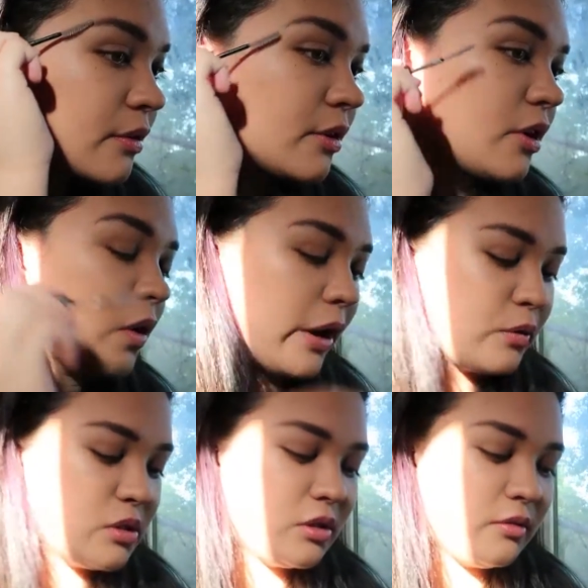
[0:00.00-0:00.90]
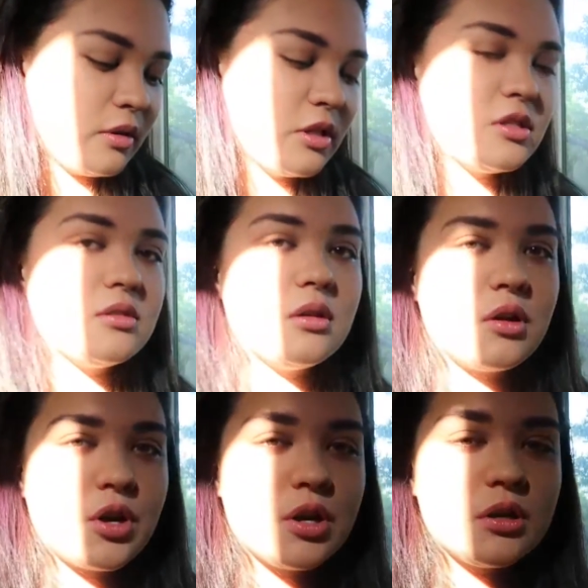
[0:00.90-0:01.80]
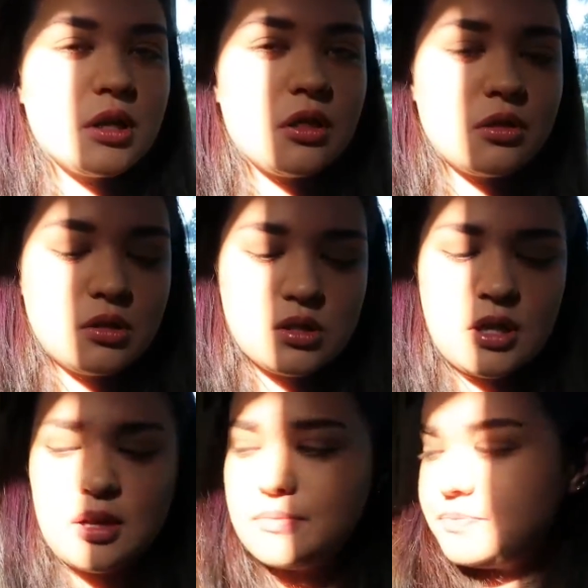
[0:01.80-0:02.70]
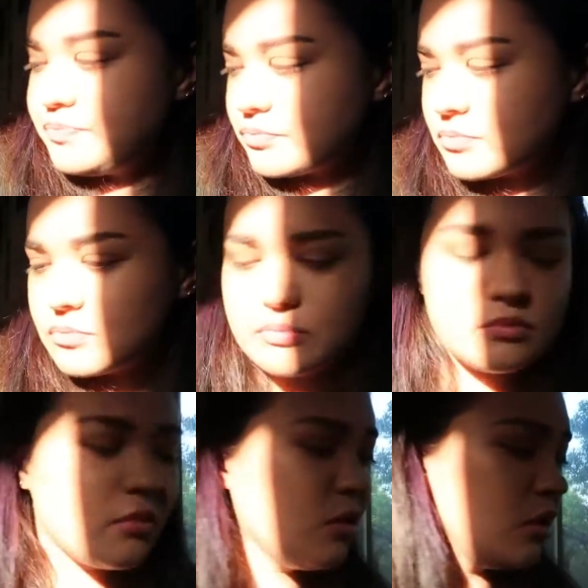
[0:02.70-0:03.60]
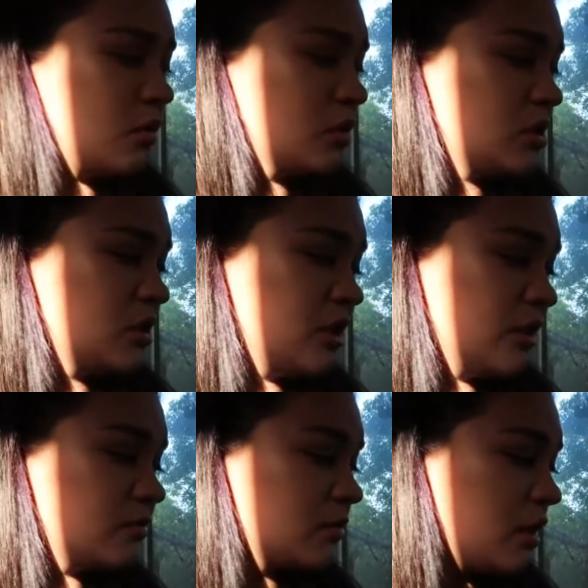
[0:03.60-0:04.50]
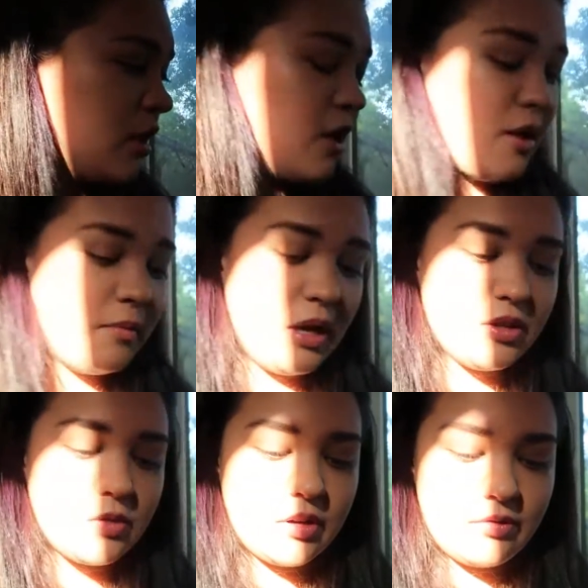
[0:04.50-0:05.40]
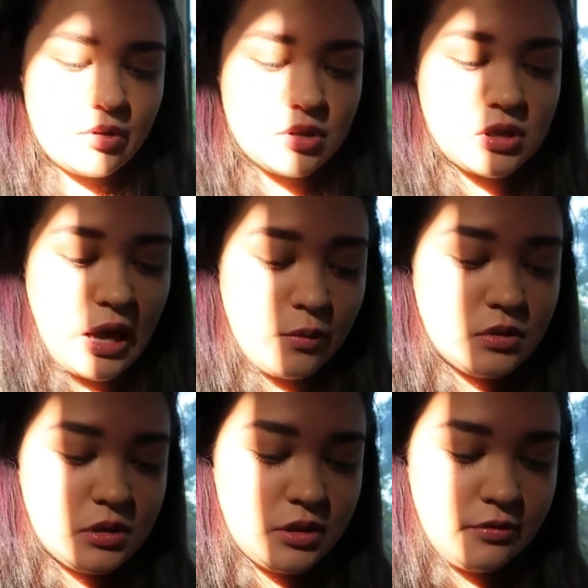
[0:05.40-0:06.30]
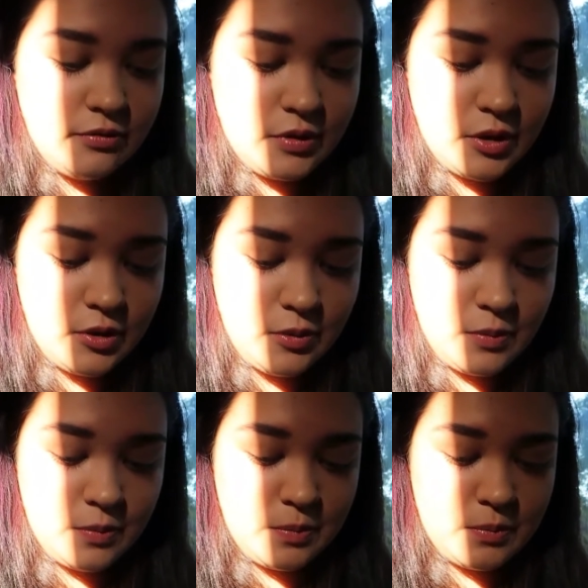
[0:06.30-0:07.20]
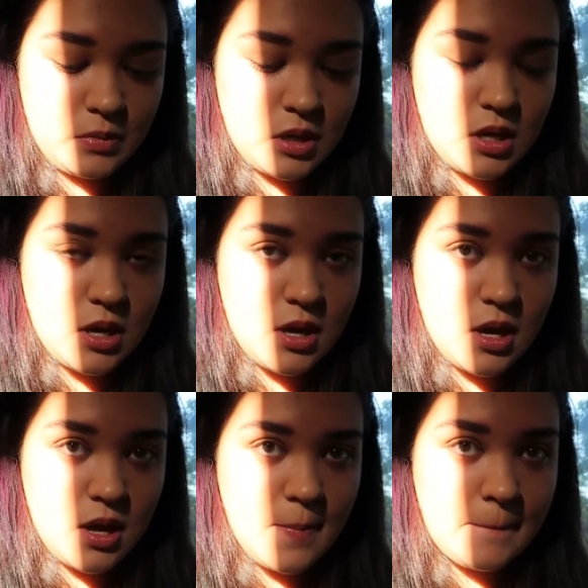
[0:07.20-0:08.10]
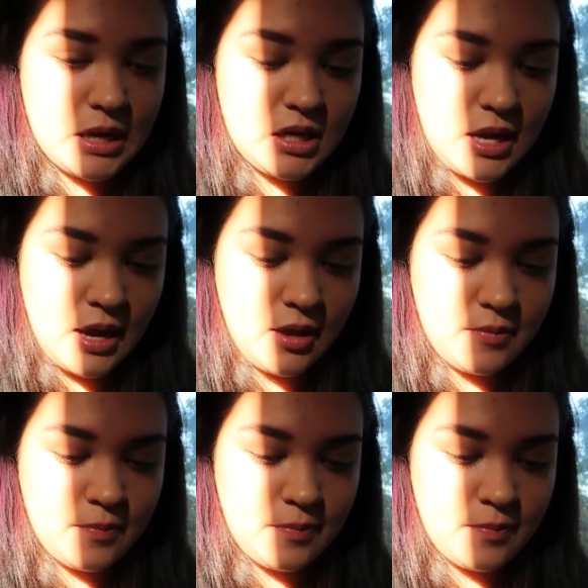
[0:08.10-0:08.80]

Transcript: You know, it's currently Thursday. What's the date? May 21st. I was gonna film Monday,